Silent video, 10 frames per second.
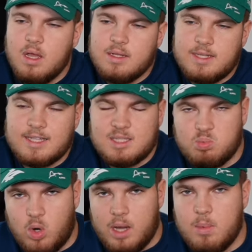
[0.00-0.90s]
Text
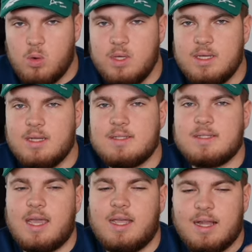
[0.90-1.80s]
primary is
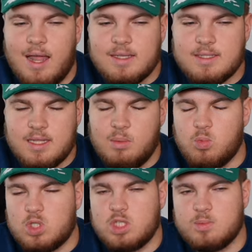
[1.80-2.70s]
a class name
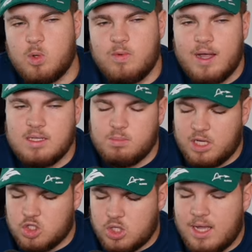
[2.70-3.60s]
which is provided by
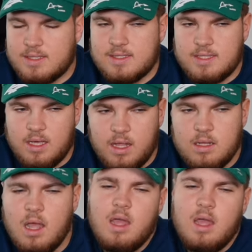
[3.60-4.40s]
shardcn,